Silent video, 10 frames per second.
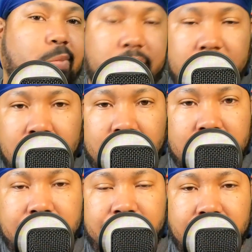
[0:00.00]
I want to
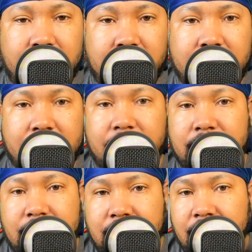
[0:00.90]
fill in. I kind of
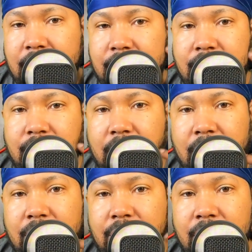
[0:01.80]
took it a little too
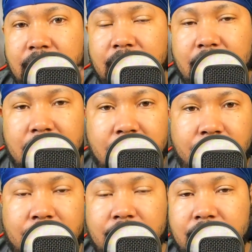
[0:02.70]
low. I
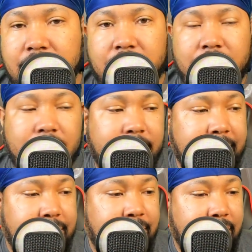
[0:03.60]
want to look good on my baby's
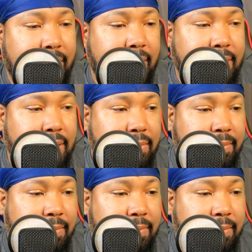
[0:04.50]
birthday. So,